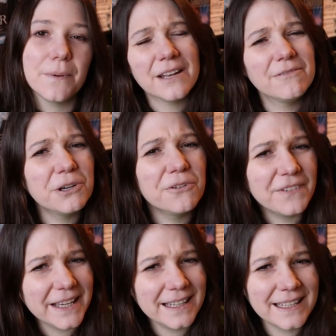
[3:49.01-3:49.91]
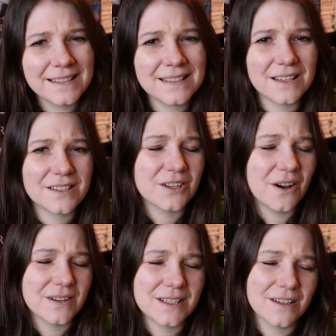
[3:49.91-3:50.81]
But then real feelings
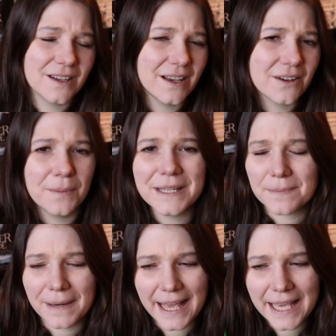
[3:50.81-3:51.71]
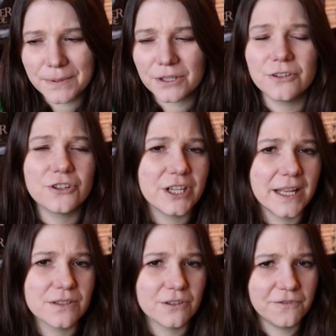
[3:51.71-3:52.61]
start to come into play because she
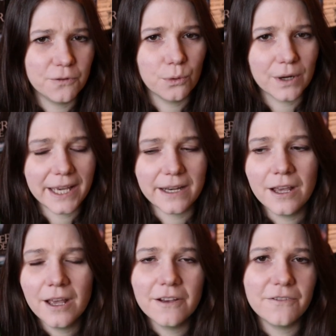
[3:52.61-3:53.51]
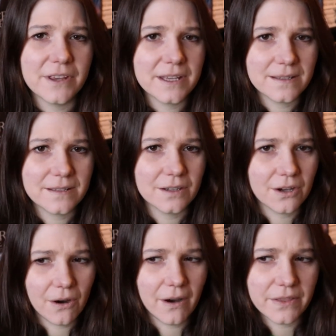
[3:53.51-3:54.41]
ends up falling for this
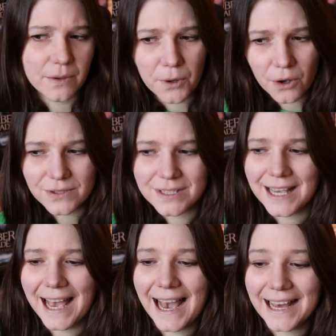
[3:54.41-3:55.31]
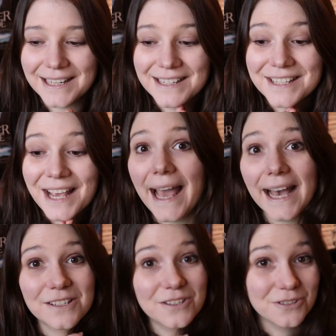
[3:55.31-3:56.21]
guy, the boss, and I
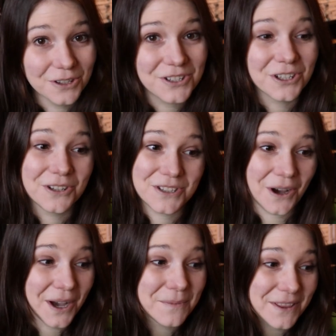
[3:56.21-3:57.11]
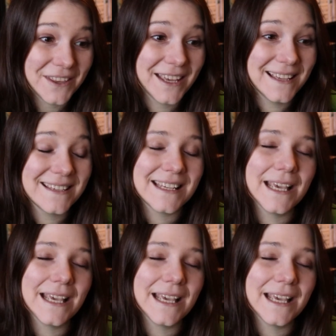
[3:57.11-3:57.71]
had such a good time with this.